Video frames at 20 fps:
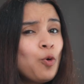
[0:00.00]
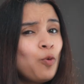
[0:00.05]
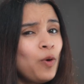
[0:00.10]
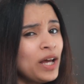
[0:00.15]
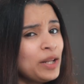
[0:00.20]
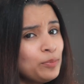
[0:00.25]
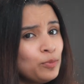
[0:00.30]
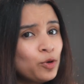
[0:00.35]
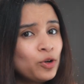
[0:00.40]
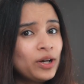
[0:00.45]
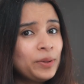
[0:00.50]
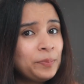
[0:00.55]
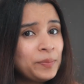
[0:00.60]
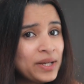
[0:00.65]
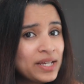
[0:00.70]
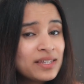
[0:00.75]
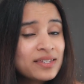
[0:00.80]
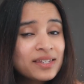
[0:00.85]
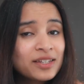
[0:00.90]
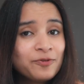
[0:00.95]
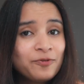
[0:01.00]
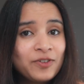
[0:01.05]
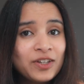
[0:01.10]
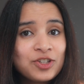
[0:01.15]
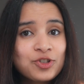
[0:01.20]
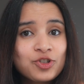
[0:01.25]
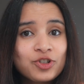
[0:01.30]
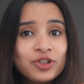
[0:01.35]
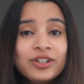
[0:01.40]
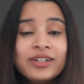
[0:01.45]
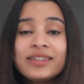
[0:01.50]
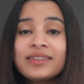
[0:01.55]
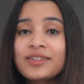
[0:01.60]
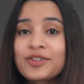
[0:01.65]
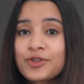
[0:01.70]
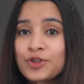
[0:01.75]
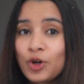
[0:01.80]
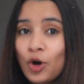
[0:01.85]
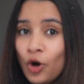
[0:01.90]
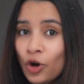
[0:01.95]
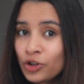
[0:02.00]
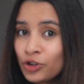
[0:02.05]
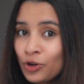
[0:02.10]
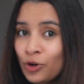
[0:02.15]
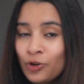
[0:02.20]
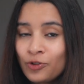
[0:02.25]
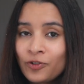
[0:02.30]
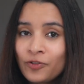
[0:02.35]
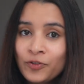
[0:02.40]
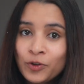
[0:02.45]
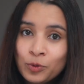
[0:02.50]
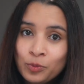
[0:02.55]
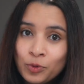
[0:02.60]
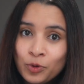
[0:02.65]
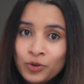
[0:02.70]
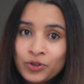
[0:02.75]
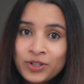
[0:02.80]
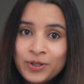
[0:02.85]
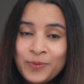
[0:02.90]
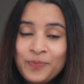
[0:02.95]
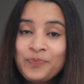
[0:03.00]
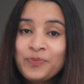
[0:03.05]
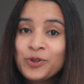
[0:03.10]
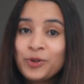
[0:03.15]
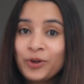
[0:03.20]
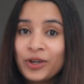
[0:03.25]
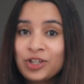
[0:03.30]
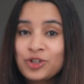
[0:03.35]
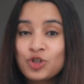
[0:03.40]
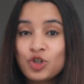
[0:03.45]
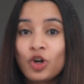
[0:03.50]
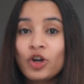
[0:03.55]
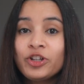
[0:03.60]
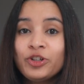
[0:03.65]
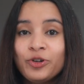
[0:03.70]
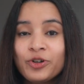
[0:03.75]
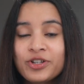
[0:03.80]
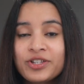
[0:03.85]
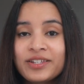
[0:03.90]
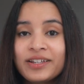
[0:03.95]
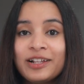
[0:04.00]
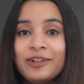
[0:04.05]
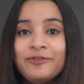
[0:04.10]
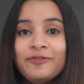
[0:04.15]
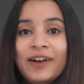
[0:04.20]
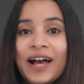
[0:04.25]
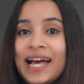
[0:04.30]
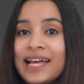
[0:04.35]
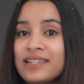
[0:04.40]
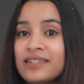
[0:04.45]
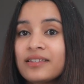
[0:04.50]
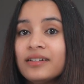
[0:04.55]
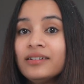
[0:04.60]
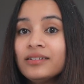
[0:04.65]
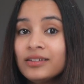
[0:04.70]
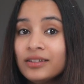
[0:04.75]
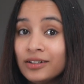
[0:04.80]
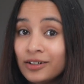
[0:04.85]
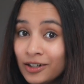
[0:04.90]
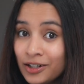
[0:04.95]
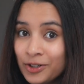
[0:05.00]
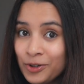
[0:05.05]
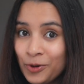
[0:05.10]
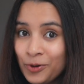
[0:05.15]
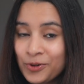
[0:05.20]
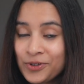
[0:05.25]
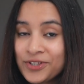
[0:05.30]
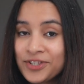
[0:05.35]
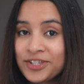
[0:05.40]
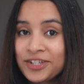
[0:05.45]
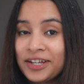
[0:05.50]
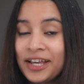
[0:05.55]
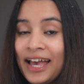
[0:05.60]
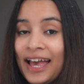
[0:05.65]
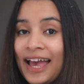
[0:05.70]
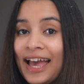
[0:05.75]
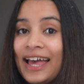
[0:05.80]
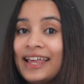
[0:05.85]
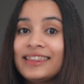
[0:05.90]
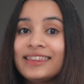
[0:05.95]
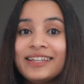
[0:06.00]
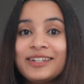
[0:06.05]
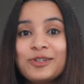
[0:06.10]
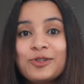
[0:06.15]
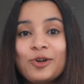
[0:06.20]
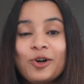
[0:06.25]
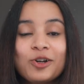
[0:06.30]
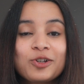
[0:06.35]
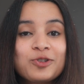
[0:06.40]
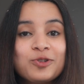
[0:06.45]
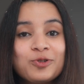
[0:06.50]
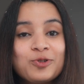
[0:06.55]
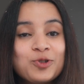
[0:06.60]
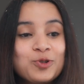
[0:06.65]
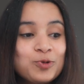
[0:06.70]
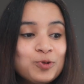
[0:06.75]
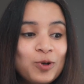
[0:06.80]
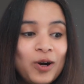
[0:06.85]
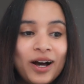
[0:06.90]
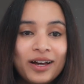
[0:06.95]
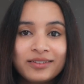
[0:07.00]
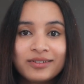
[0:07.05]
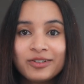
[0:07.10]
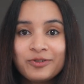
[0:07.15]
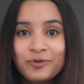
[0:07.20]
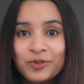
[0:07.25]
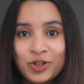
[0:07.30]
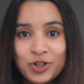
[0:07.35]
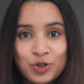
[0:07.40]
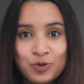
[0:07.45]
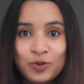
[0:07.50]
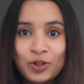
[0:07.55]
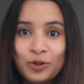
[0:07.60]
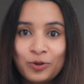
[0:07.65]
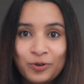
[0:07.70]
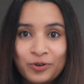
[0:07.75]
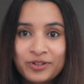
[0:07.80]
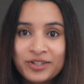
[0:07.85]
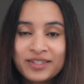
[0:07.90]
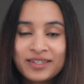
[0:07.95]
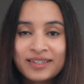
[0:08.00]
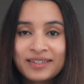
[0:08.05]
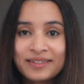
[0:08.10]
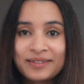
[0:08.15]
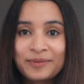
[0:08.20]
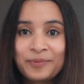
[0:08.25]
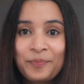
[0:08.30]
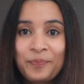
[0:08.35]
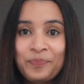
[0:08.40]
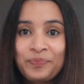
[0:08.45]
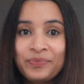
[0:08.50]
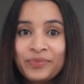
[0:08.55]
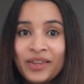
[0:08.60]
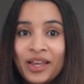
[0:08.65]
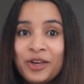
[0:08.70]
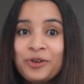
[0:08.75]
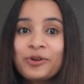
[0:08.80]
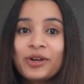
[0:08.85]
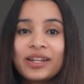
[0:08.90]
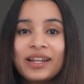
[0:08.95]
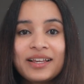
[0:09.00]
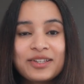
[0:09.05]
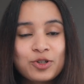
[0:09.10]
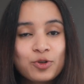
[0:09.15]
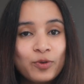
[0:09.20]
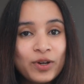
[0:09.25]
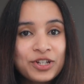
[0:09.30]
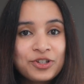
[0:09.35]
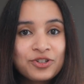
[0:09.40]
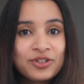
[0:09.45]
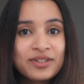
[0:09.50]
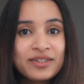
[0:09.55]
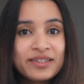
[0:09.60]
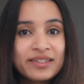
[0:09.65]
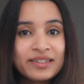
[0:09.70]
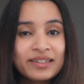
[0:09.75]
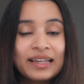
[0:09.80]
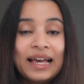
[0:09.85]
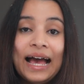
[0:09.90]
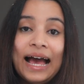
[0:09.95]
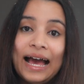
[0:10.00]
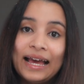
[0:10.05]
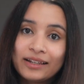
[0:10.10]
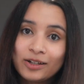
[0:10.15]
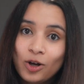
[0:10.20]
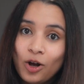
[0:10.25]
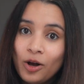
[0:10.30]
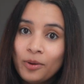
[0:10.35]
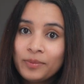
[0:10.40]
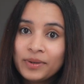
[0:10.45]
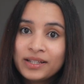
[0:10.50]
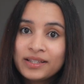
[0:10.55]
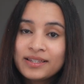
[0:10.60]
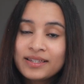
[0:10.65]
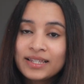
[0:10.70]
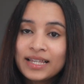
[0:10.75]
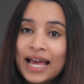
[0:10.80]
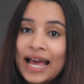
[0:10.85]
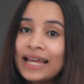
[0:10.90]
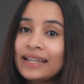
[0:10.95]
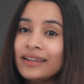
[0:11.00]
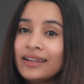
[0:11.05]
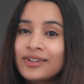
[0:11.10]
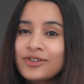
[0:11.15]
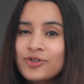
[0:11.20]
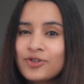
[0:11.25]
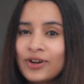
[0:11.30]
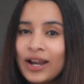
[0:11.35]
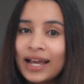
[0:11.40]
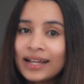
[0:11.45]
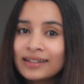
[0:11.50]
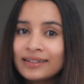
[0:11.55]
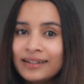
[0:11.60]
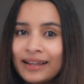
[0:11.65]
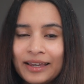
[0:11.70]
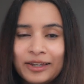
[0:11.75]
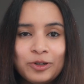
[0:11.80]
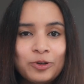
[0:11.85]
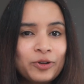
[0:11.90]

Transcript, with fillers: One more amazing feature in this audio overview mode, you can join yourself as a third host and then talk to two other virtual hosts. You can ask questions, add comments, and interact like